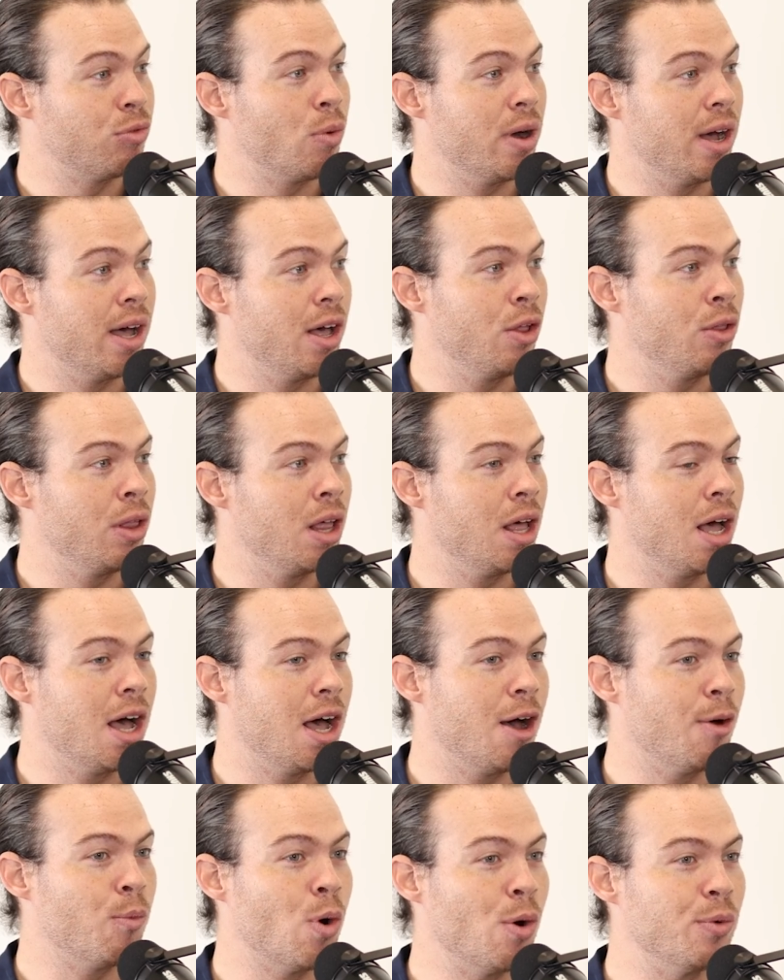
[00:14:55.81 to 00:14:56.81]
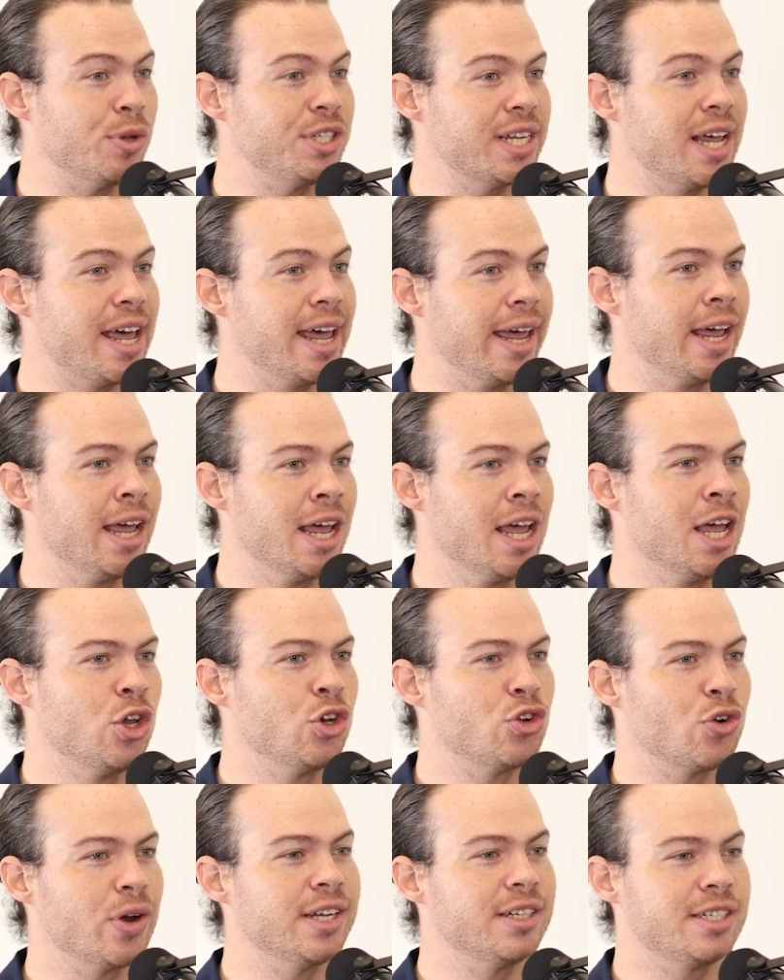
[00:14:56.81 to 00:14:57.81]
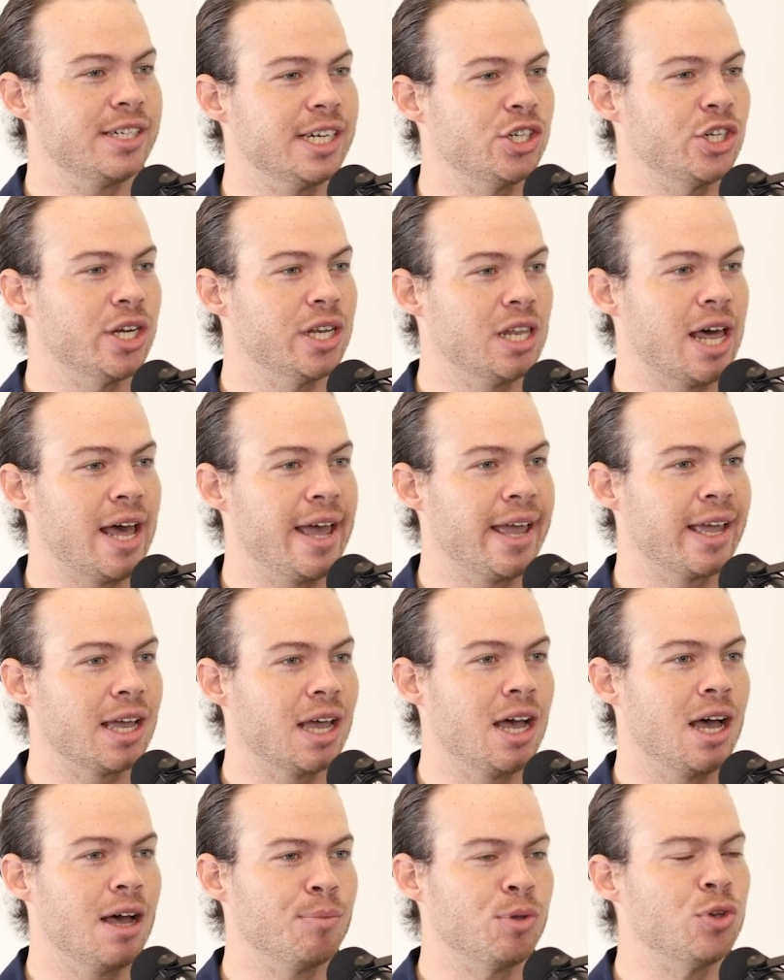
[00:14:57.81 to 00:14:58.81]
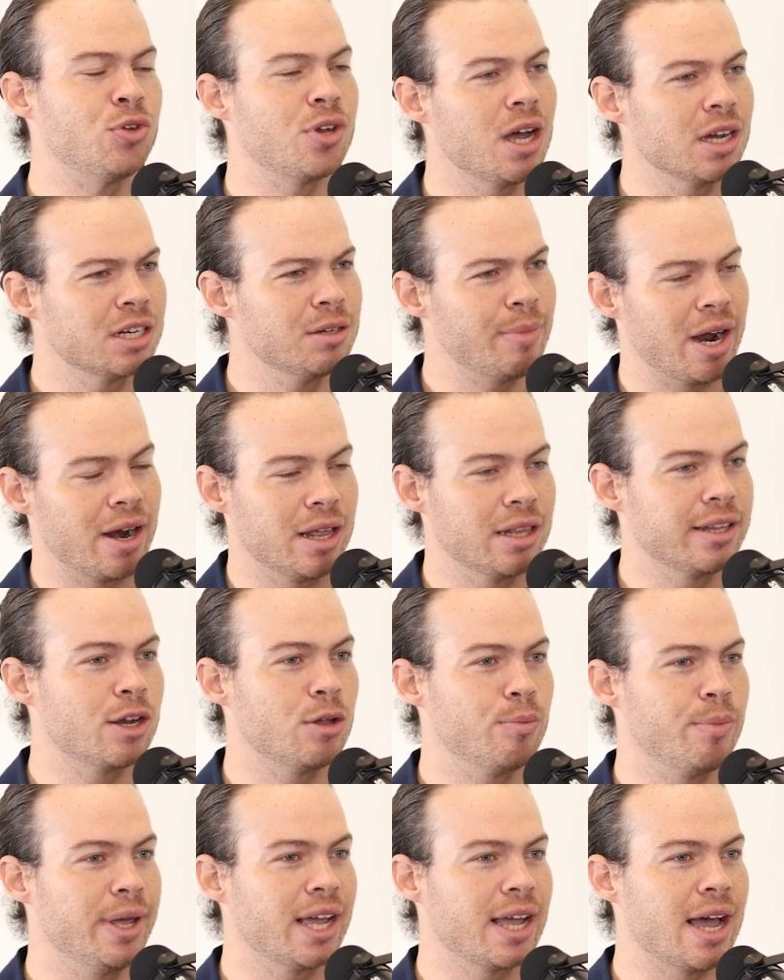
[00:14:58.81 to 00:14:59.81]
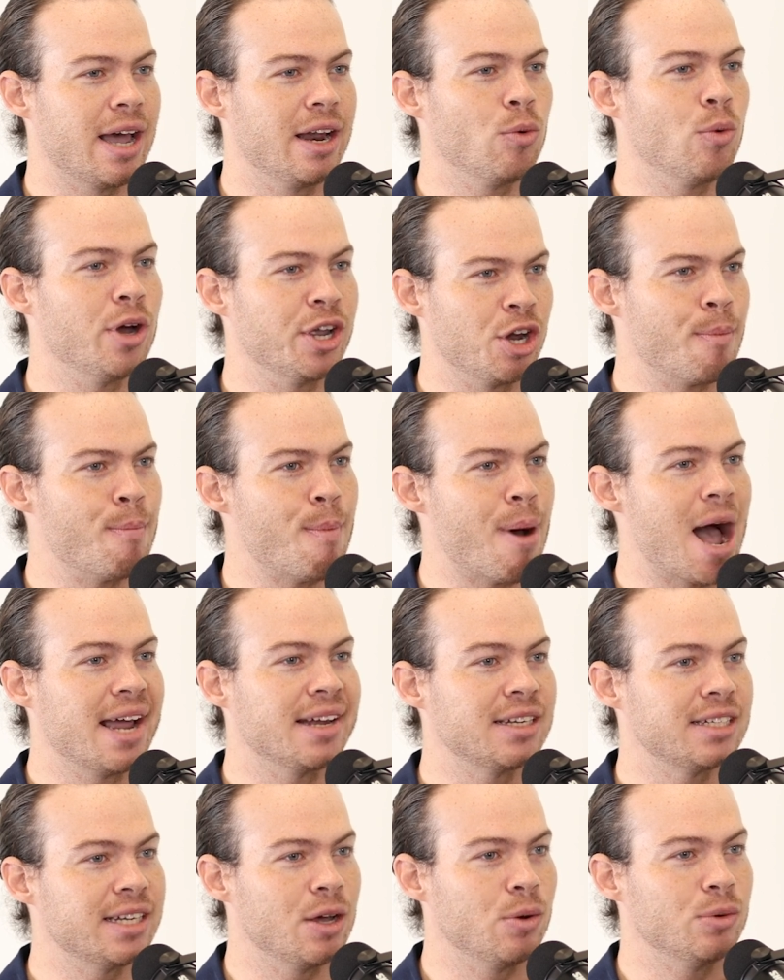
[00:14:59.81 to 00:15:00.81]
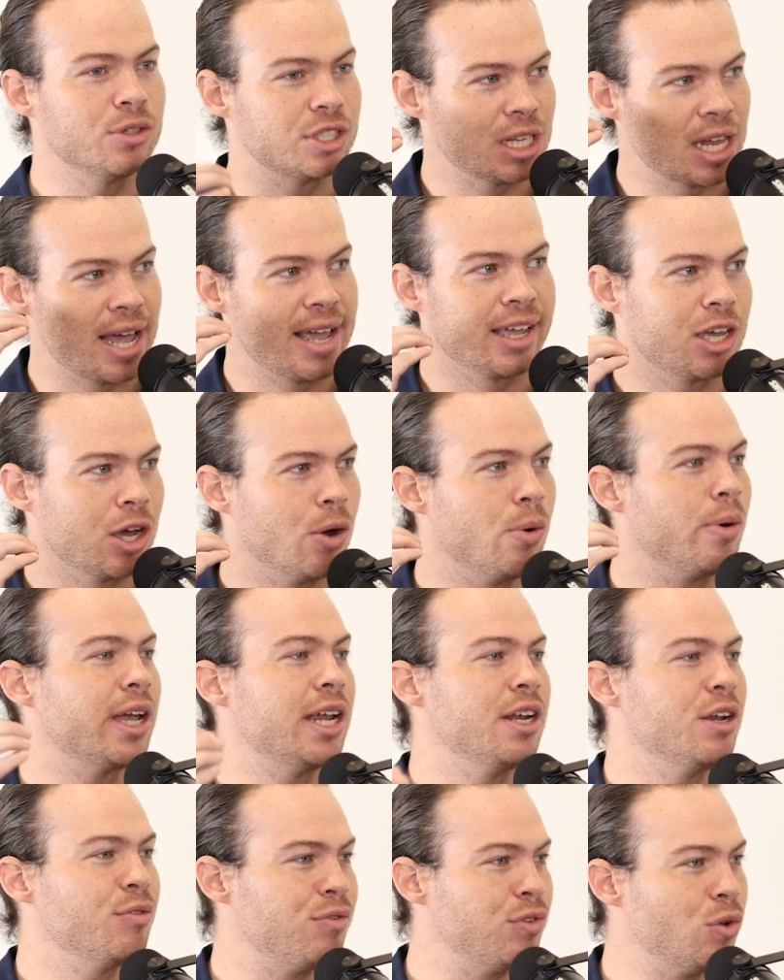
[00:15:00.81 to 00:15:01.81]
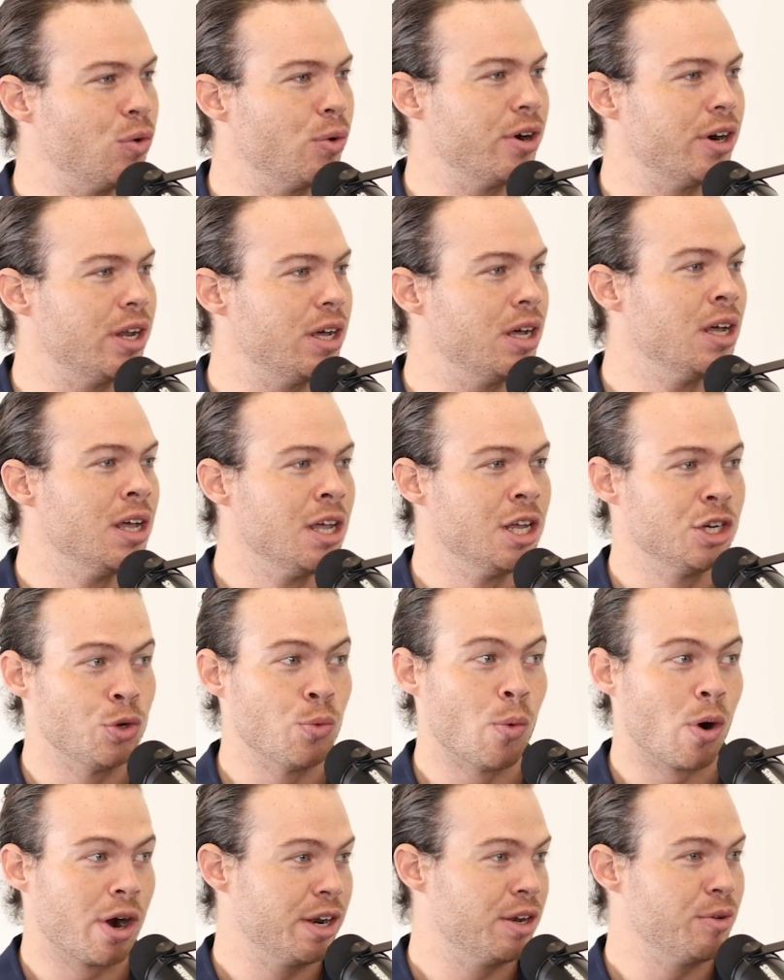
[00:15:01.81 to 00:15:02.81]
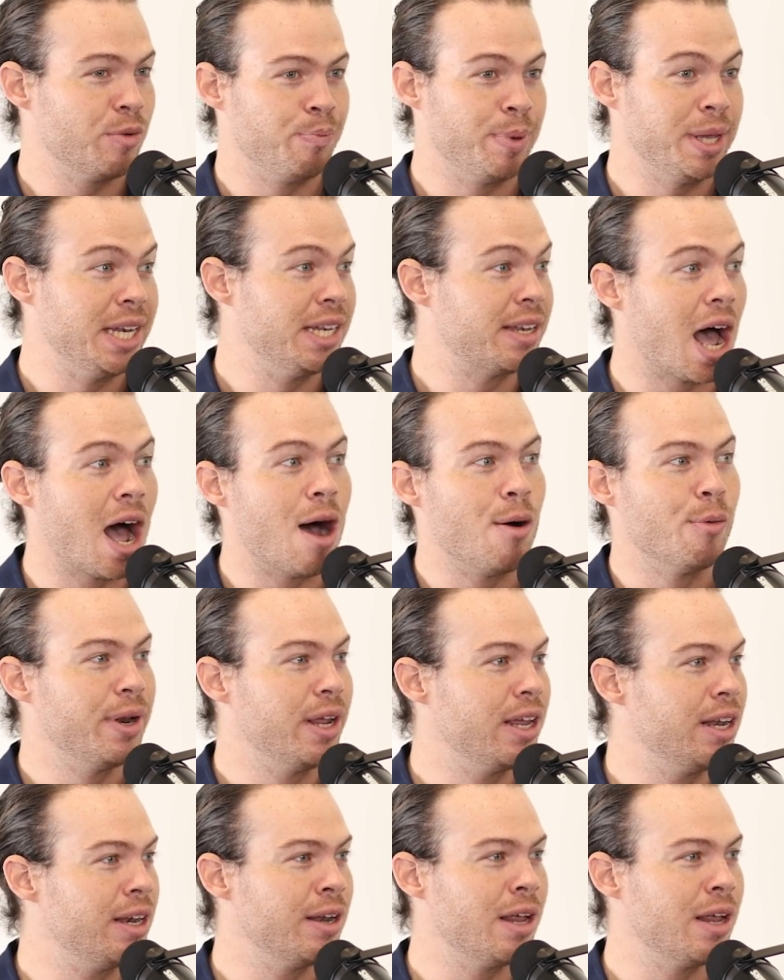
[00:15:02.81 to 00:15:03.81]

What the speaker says: well. What was that transition like? You talked about a little bit, kind of what your mindset was like going into Florida. You wanted to be dominant.